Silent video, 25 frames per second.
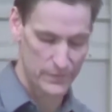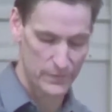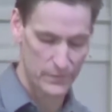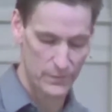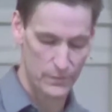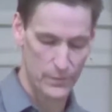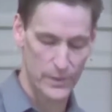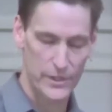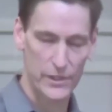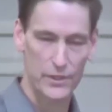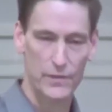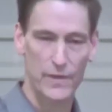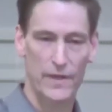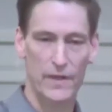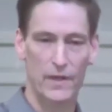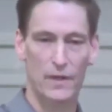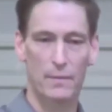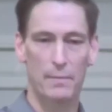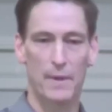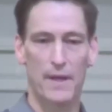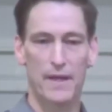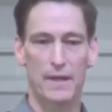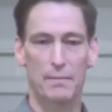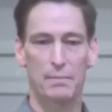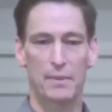when you hear
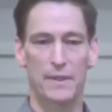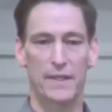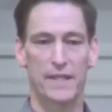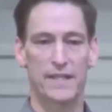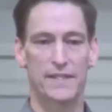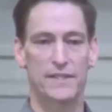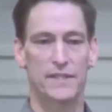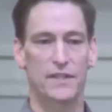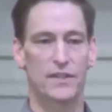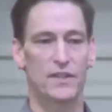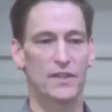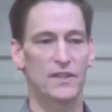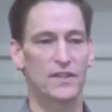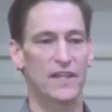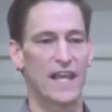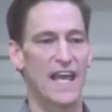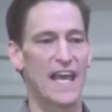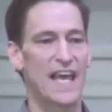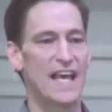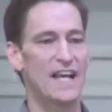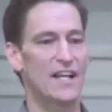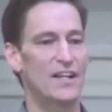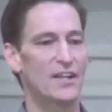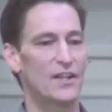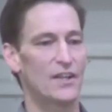about a place called
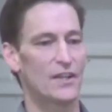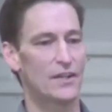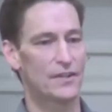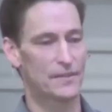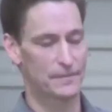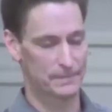hell?